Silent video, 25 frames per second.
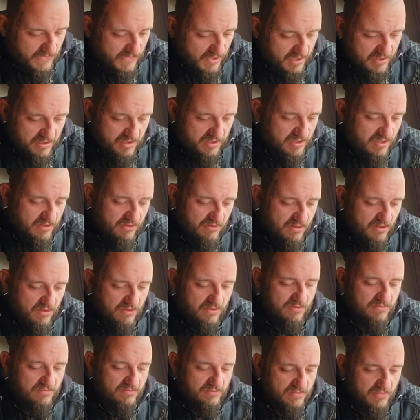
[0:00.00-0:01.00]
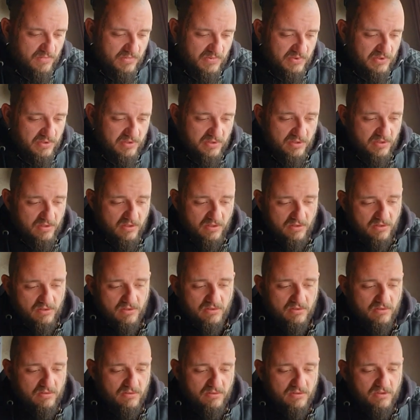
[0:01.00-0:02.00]
it's still not.
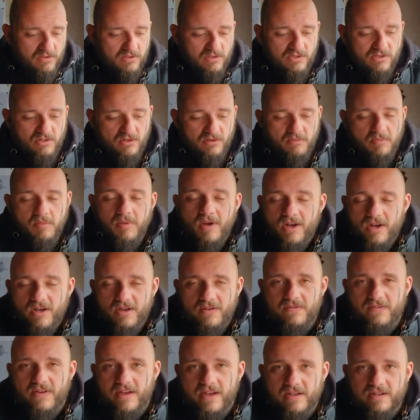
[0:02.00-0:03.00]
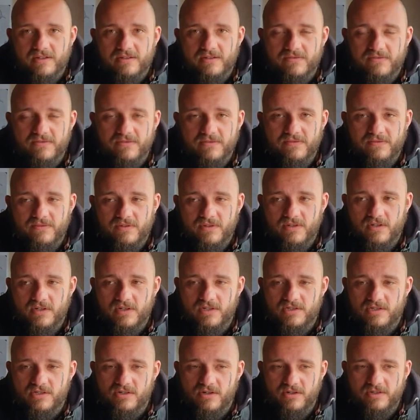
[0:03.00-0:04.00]
It's not perfect.
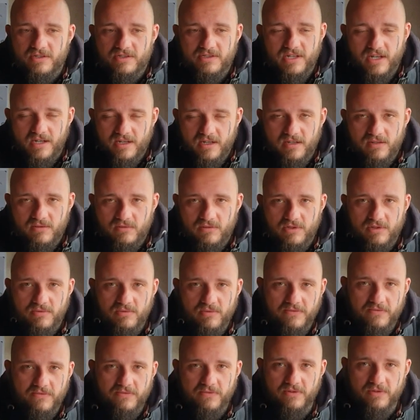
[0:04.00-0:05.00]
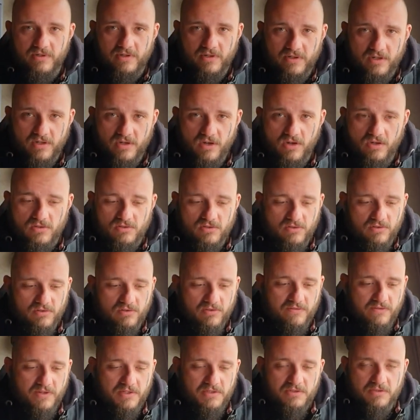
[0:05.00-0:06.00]
It's not exactly what you want for a hardcore
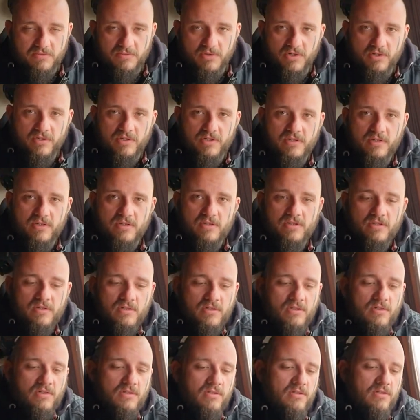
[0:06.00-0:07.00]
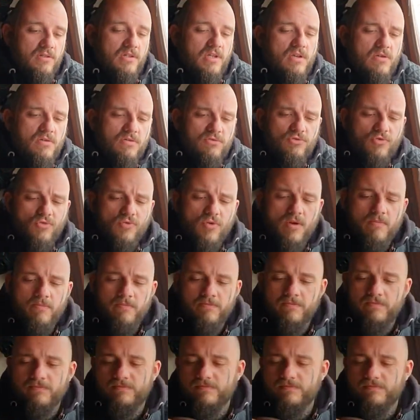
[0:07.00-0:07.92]
adventure bike. You want drum.